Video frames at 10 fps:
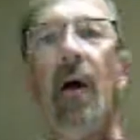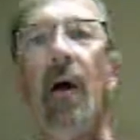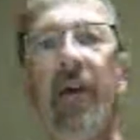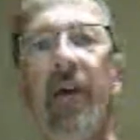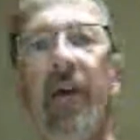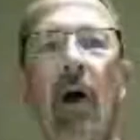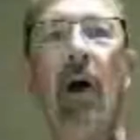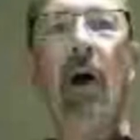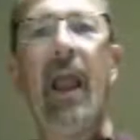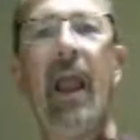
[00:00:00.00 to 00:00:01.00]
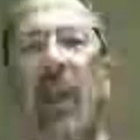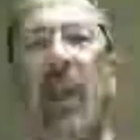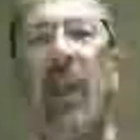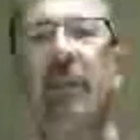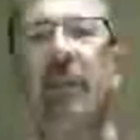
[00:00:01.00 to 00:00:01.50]
if I wanted to have
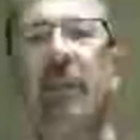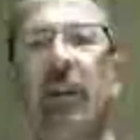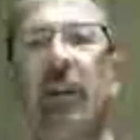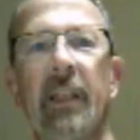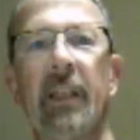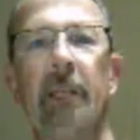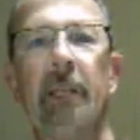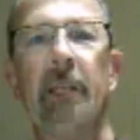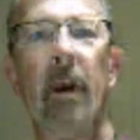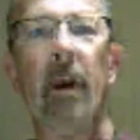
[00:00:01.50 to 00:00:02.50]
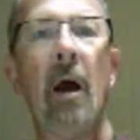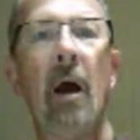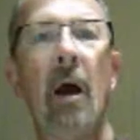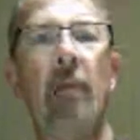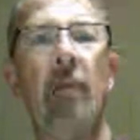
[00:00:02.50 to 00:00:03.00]
names, if I click names right now,
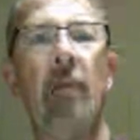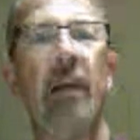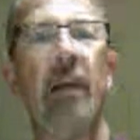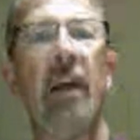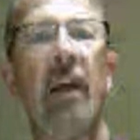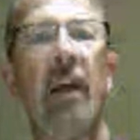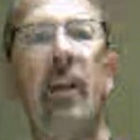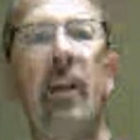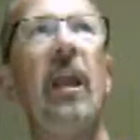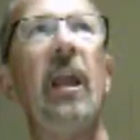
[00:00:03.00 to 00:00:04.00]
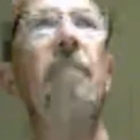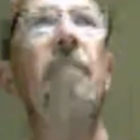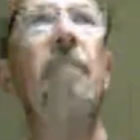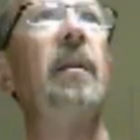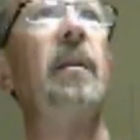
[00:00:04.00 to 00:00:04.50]
it would give me every name
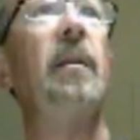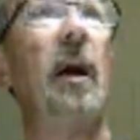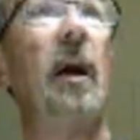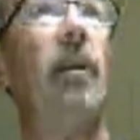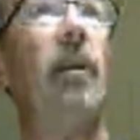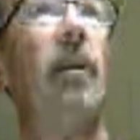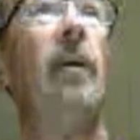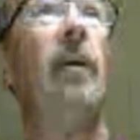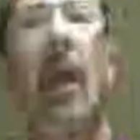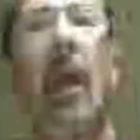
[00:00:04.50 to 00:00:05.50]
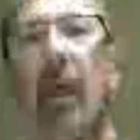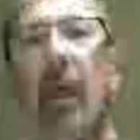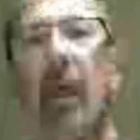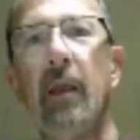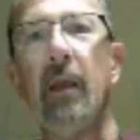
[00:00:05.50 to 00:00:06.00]
in accounting,
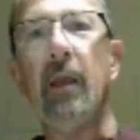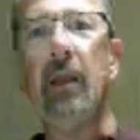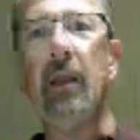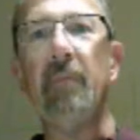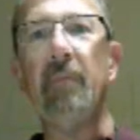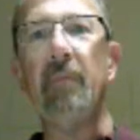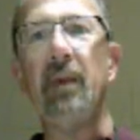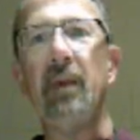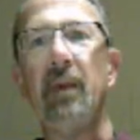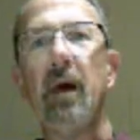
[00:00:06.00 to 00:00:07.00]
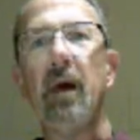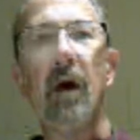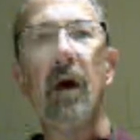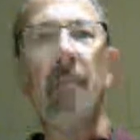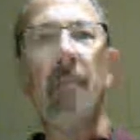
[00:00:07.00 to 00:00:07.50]
and it would give me
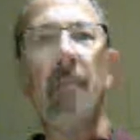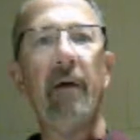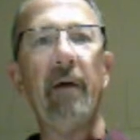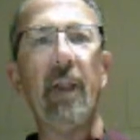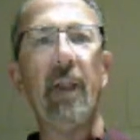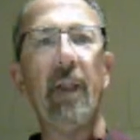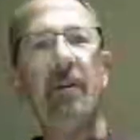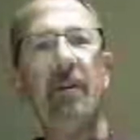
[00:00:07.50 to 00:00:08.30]
every name in